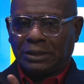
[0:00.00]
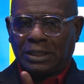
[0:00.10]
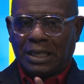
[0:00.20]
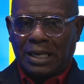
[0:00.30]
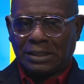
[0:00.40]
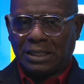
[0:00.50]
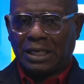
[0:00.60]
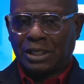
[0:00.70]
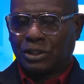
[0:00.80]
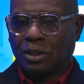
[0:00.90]
in the last
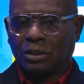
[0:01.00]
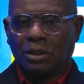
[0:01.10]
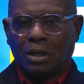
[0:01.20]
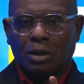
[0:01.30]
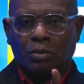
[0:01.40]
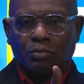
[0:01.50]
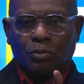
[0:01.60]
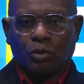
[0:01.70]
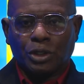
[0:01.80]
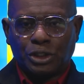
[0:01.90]
election,
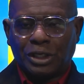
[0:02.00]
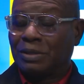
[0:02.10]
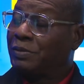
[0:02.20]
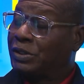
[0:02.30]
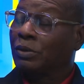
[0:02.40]
more JLP